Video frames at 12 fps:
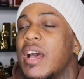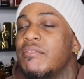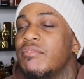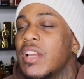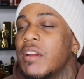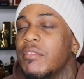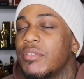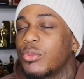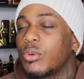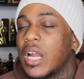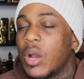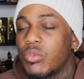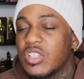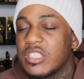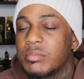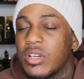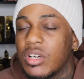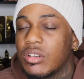I've never thought I would
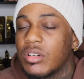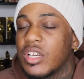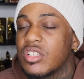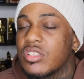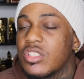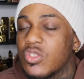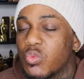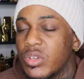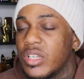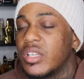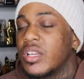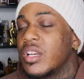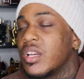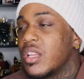smell a sweet